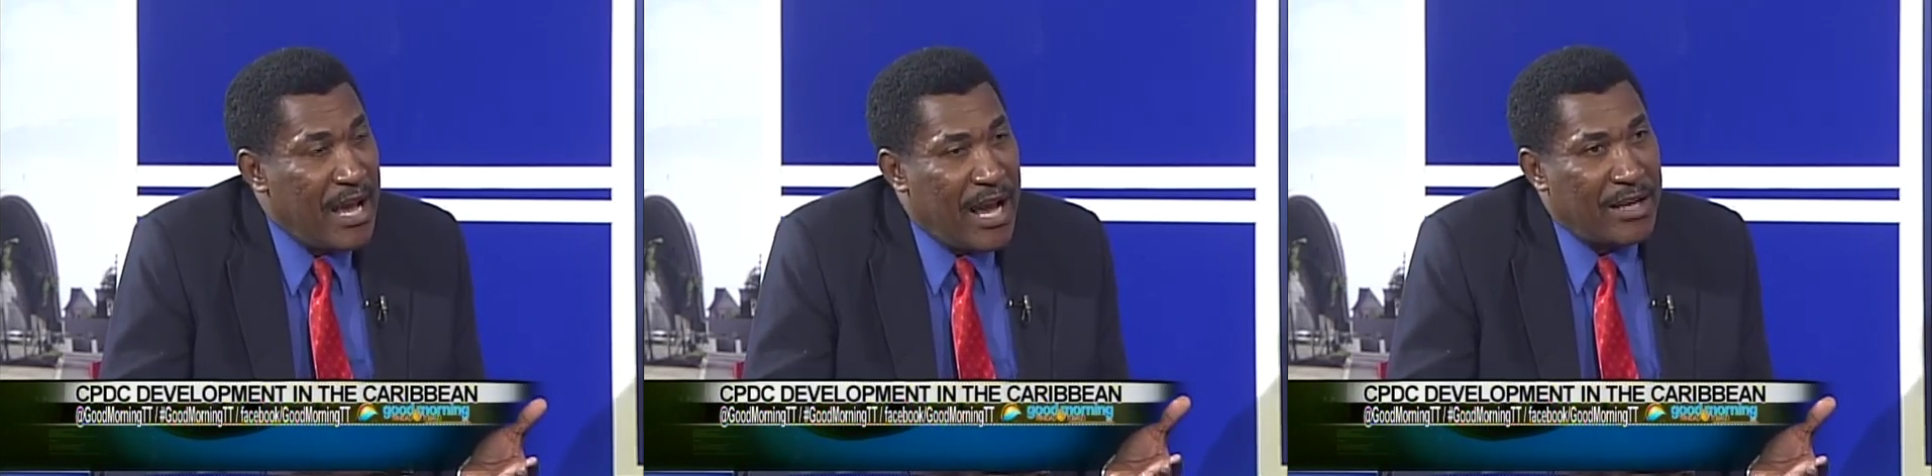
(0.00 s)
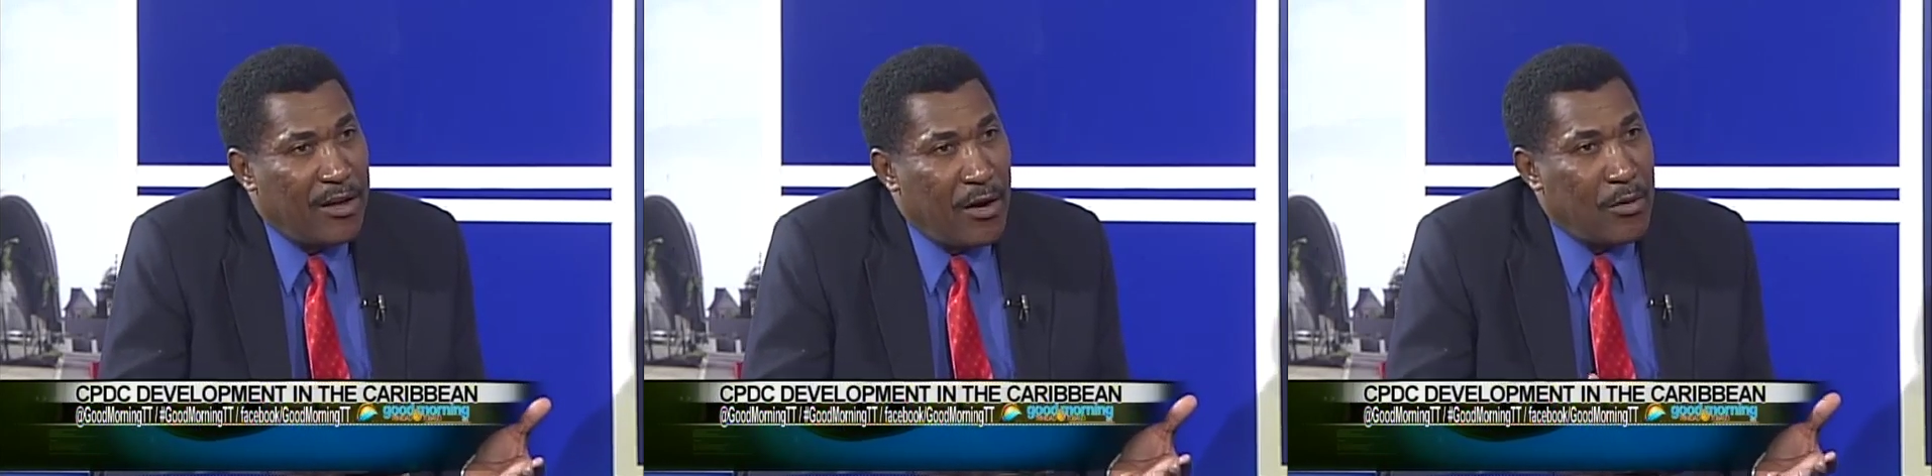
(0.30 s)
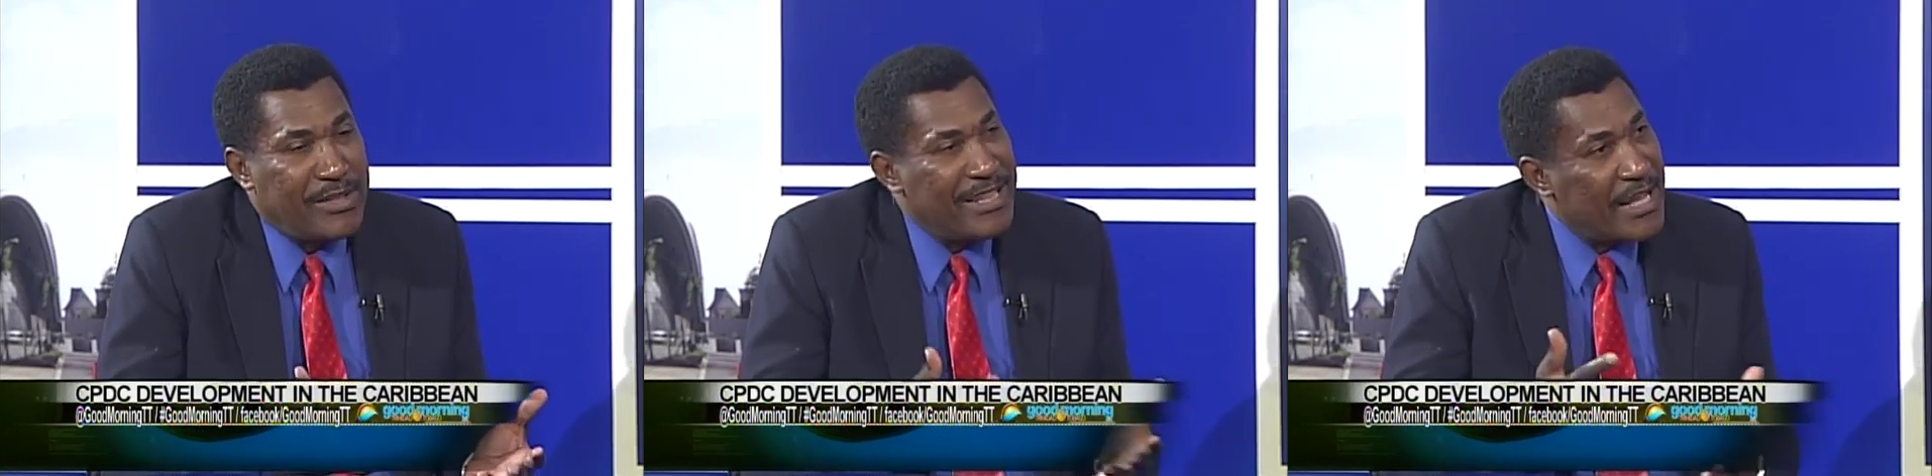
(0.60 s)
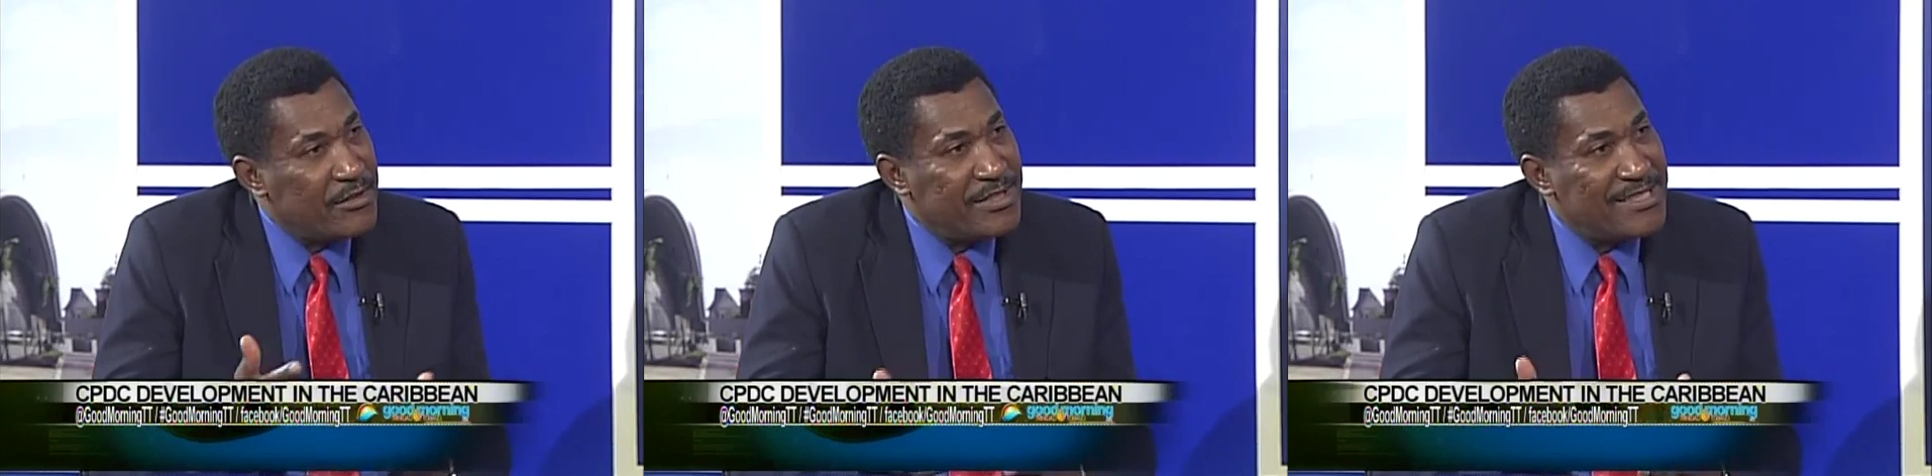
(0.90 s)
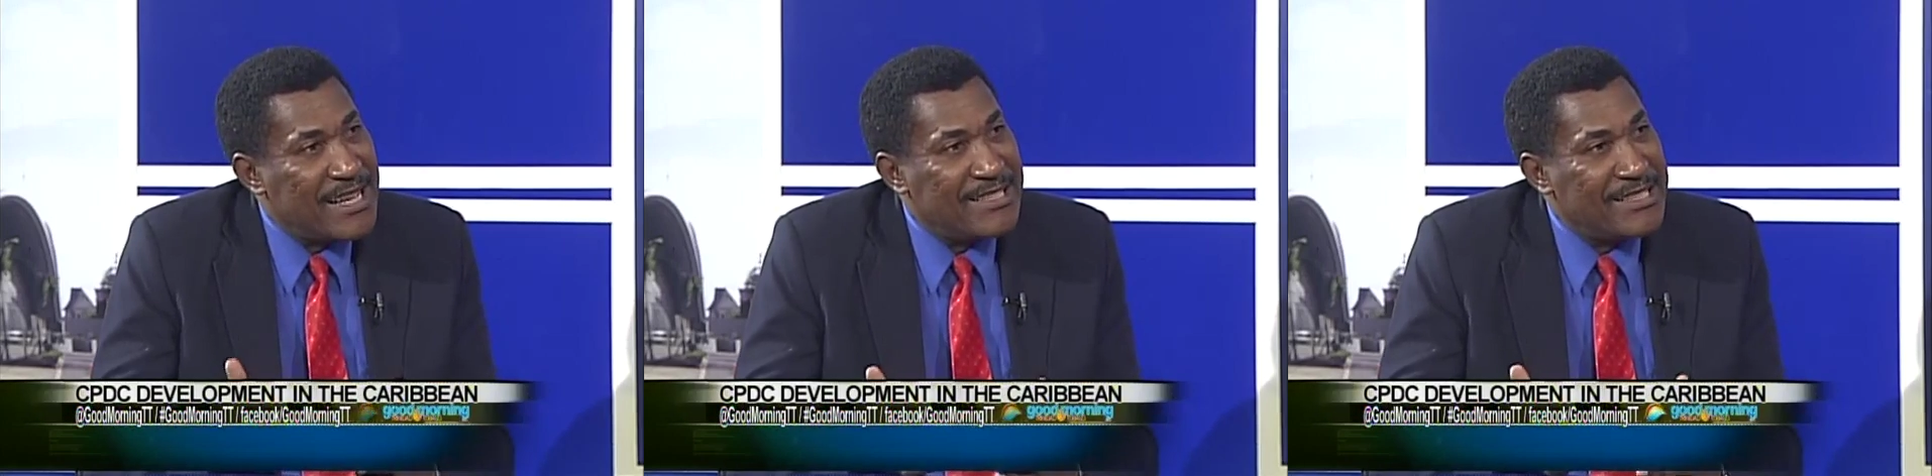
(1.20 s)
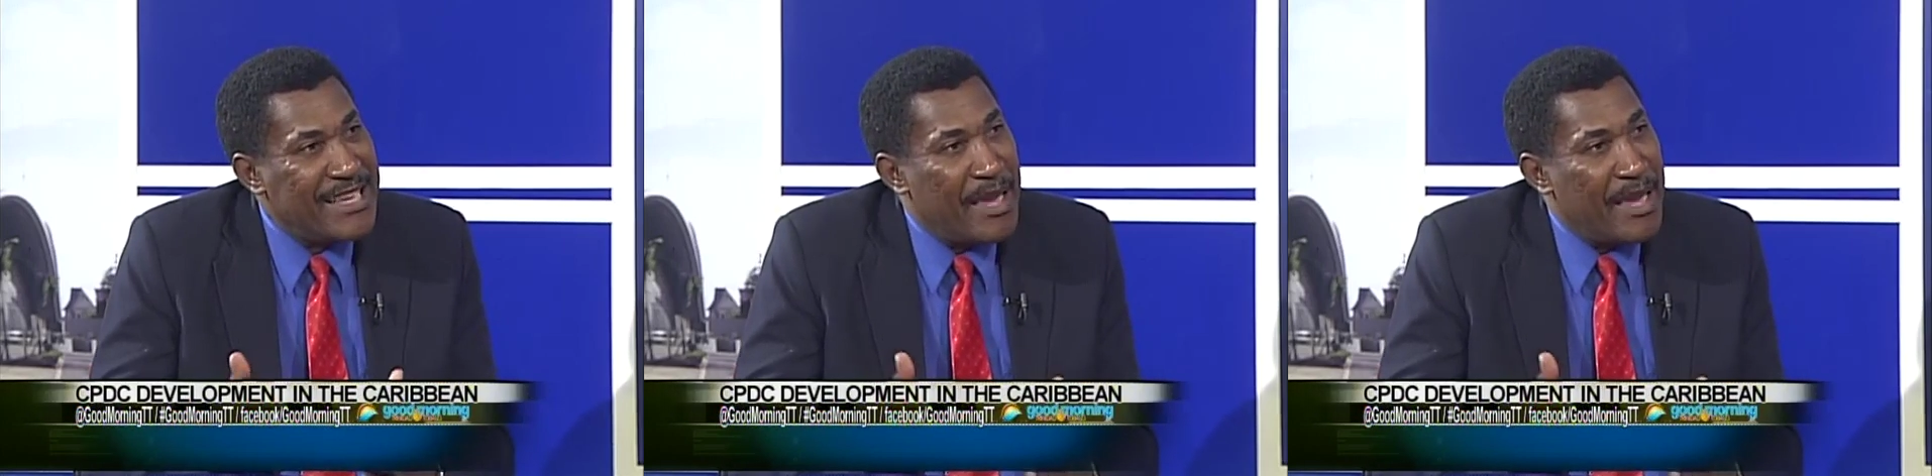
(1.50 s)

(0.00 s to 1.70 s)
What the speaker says: and how the natural disasters